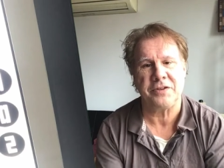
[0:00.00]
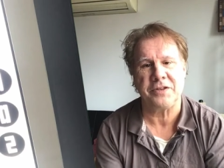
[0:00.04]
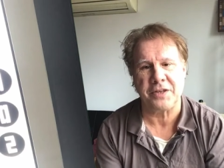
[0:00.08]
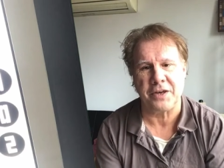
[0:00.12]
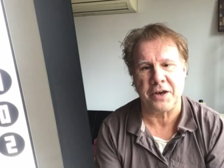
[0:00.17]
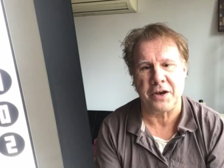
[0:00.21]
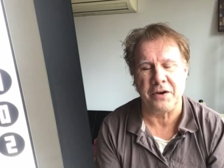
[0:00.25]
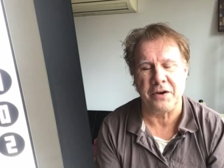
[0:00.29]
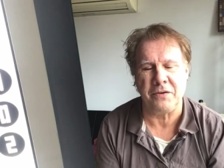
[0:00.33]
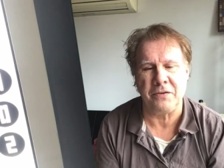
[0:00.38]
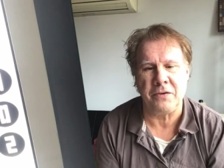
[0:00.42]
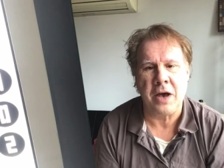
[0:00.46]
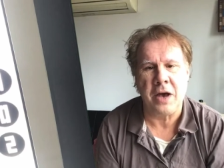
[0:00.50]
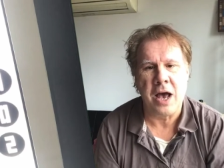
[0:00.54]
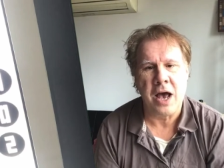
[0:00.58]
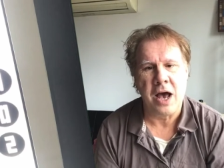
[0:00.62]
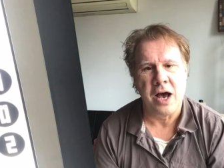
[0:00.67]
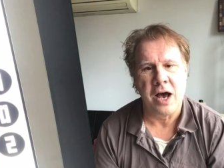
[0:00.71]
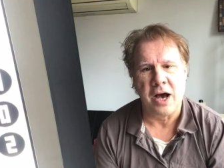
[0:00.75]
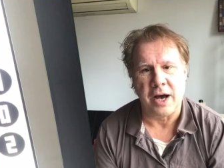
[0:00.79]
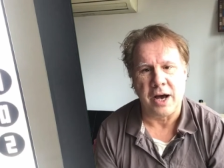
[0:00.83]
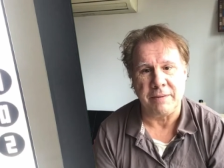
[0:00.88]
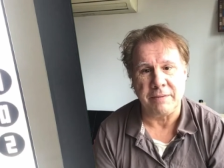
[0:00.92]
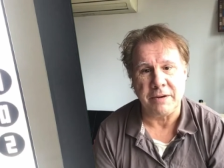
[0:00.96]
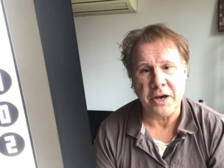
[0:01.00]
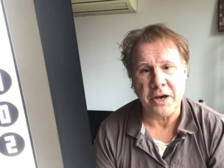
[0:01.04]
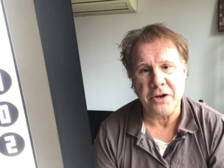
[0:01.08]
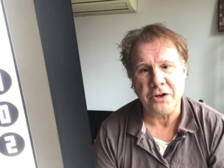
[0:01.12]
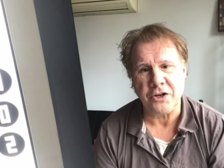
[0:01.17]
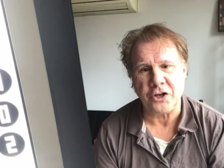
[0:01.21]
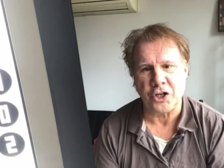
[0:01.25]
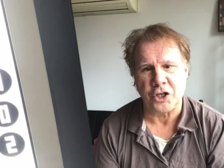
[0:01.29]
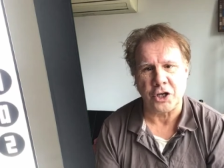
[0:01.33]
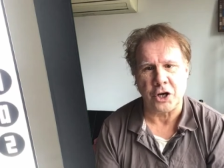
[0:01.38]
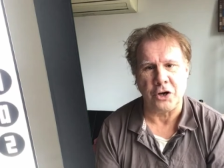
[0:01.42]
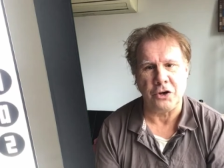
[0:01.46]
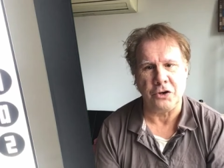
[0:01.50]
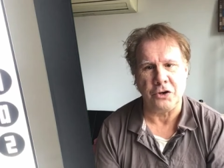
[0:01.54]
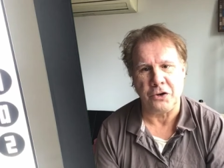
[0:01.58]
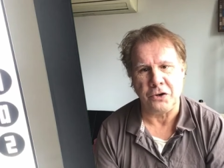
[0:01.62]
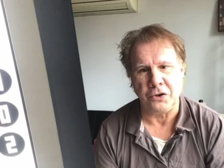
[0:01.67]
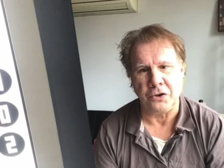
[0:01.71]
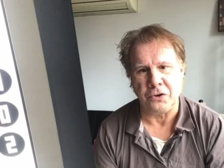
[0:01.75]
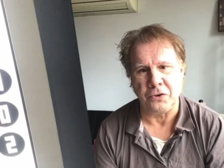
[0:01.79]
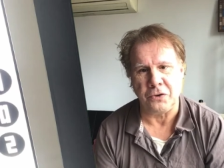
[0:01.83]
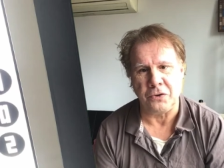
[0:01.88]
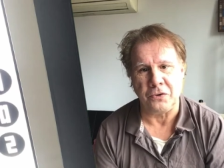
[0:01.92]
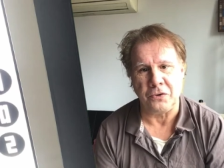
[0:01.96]
So I'm going to show
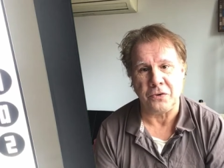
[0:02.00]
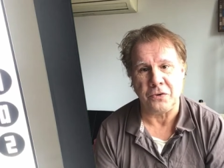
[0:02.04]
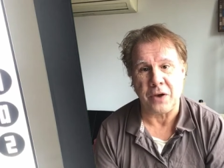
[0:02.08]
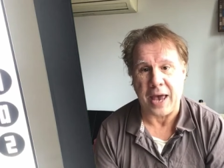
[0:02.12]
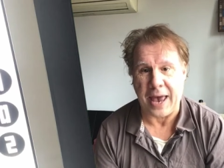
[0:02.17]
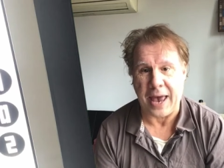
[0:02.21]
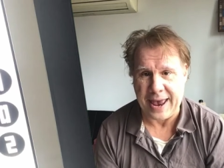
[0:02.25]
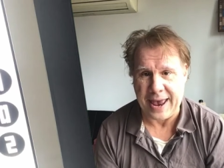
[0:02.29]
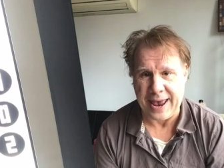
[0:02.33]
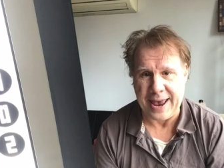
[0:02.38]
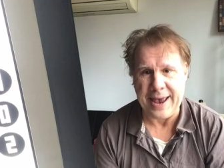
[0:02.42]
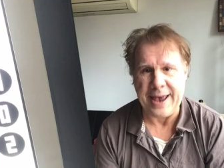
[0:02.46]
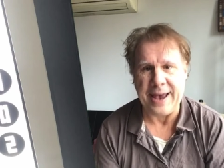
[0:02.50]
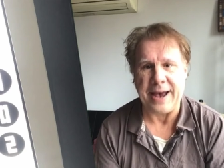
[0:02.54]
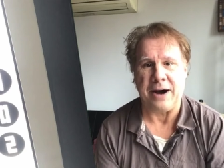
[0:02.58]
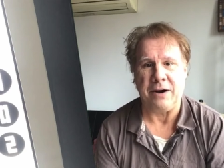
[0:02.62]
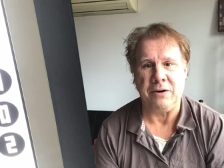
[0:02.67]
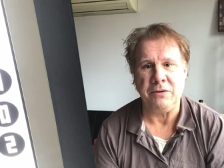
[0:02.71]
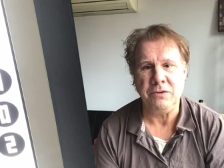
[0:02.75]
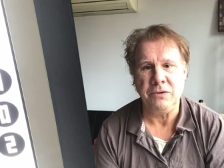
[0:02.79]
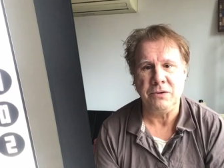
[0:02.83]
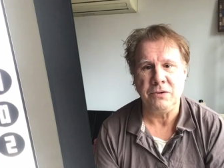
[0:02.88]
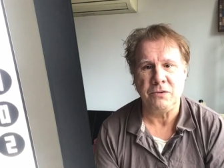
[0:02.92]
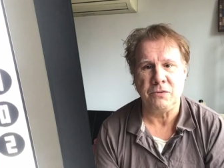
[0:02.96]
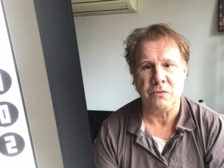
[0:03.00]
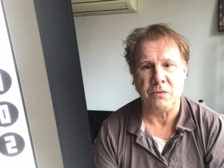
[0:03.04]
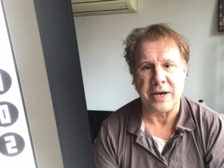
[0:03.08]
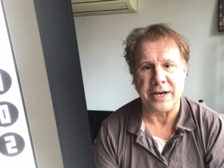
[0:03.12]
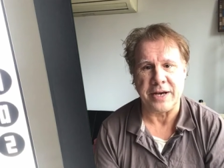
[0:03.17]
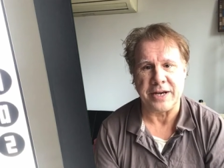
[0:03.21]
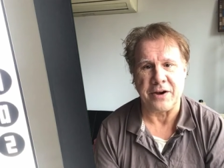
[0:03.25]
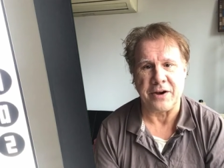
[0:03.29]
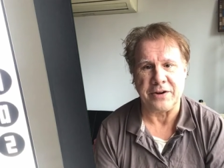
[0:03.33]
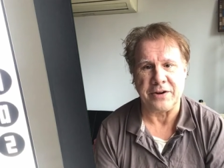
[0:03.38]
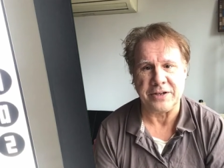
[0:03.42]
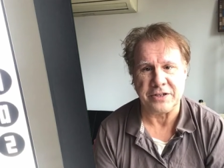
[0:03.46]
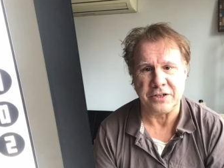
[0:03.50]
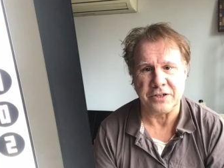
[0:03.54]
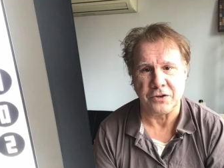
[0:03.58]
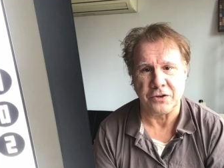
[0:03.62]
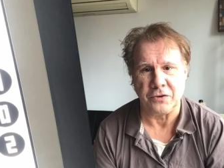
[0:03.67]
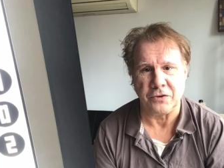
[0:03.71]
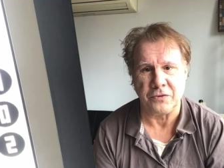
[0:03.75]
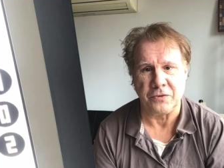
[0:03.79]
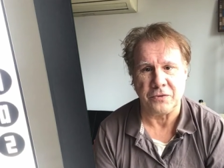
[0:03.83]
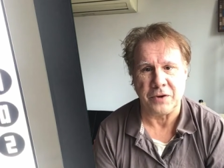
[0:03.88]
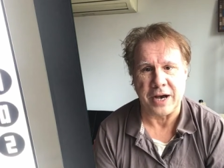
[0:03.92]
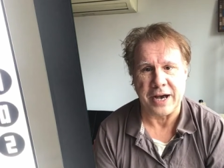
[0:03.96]
you how you're going
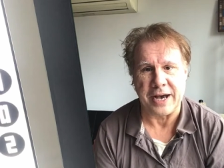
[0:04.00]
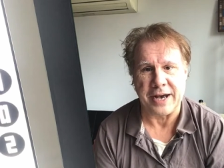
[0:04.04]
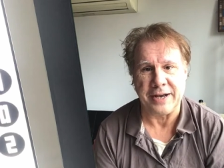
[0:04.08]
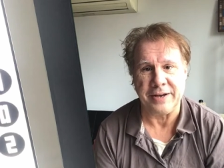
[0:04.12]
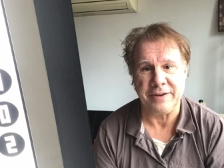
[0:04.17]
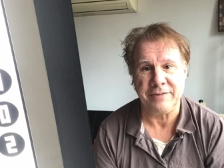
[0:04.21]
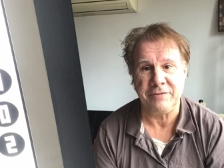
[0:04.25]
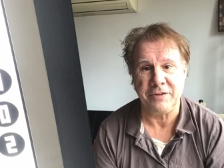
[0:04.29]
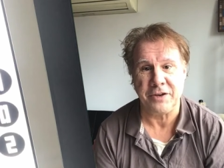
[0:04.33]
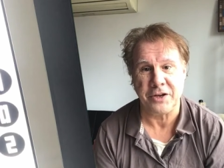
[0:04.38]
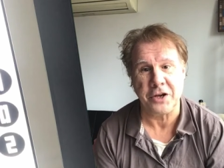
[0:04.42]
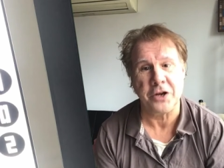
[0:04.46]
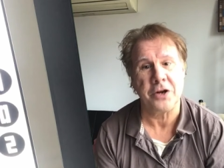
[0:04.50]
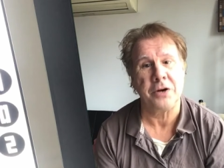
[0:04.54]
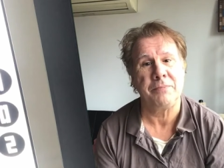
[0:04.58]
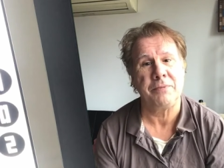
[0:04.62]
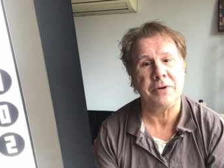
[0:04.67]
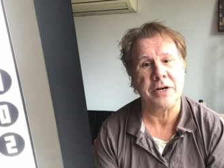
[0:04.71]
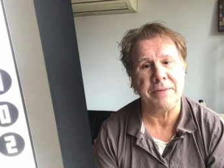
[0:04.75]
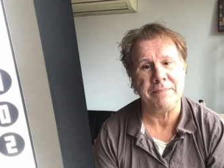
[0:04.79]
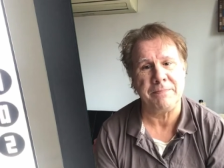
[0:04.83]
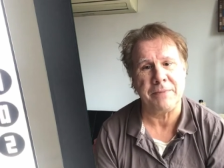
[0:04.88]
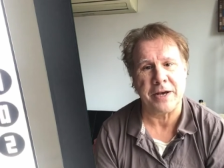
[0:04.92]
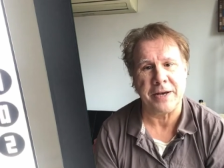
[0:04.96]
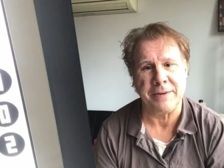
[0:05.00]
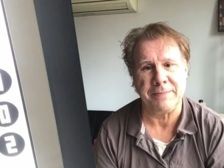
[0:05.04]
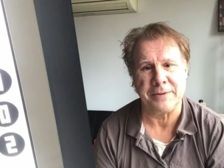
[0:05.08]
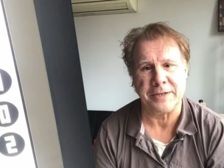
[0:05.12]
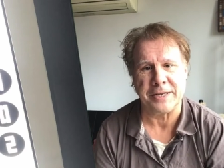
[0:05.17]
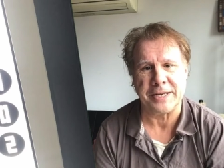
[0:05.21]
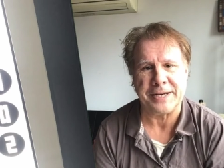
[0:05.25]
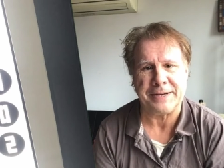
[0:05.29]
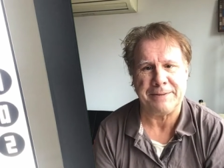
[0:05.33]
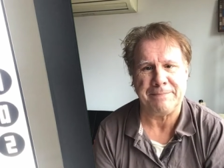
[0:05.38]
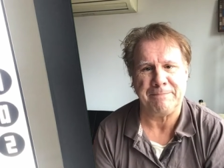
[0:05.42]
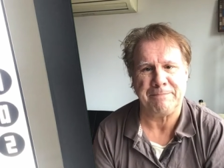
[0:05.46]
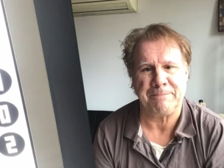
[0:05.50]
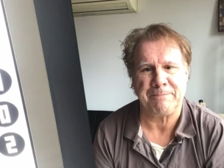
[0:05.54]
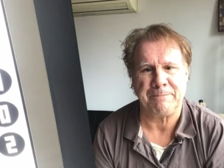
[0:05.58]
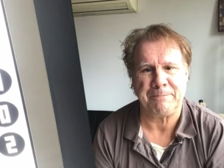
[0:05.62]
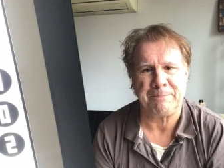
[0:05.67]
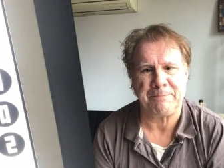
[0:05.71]
to bring people in.